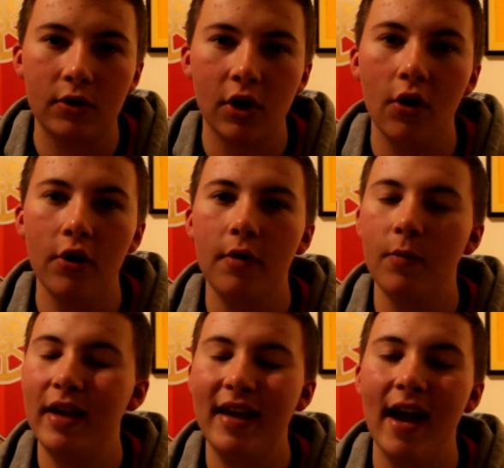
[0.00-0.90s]
Tottenham,
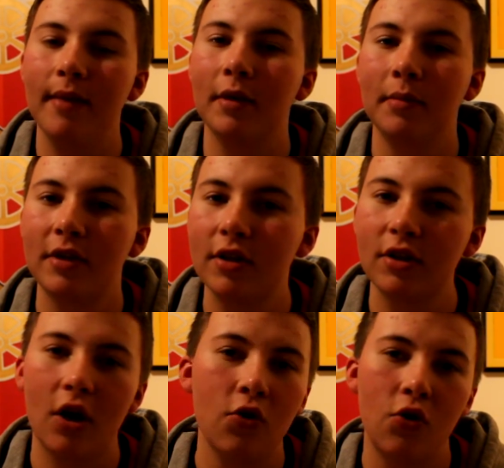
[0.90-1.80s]
we kept them
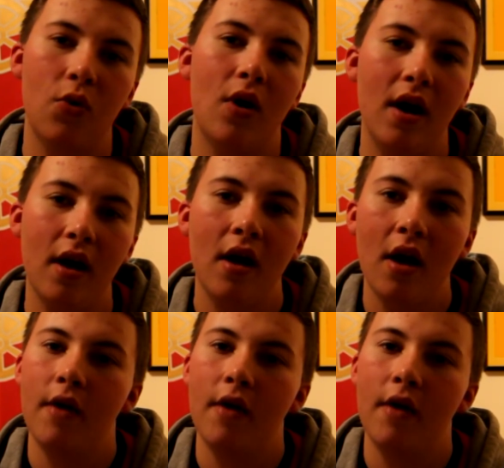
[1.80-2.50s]
so quiet